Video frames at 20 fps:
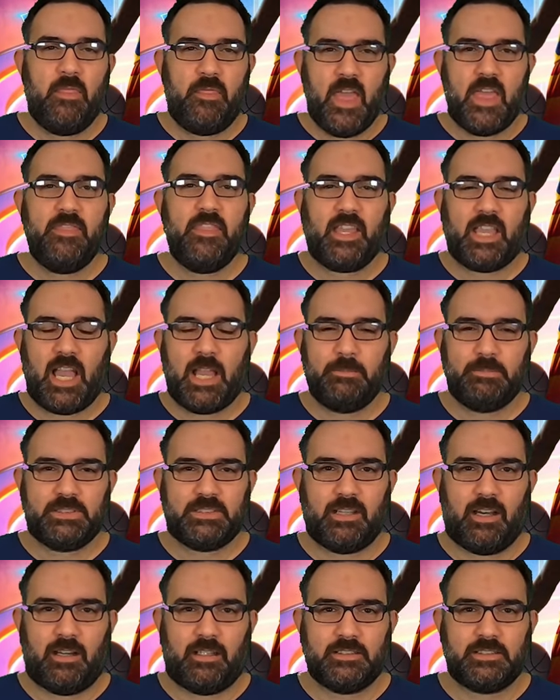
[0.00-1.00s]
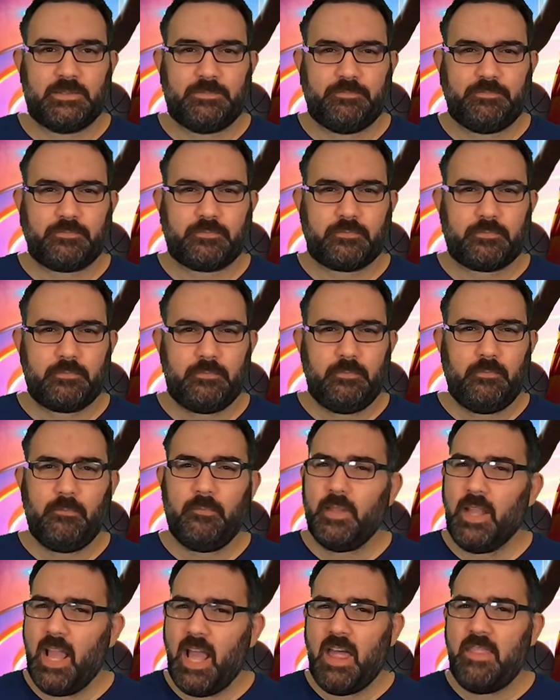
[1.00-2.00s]
Then the game starts,
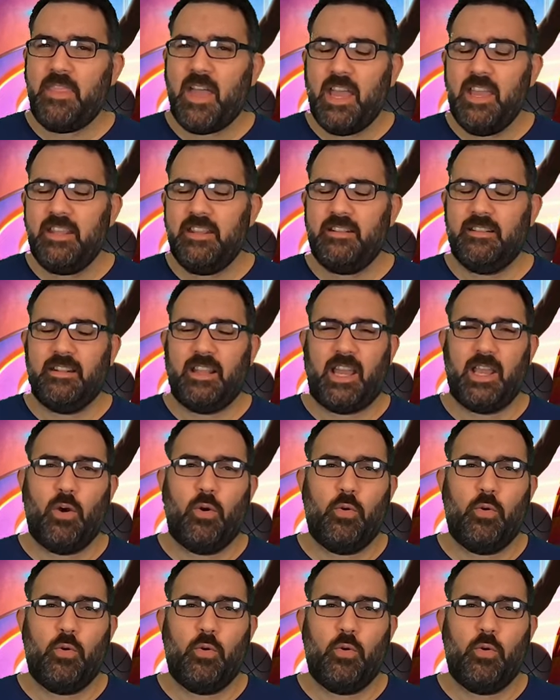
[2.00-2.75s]
and they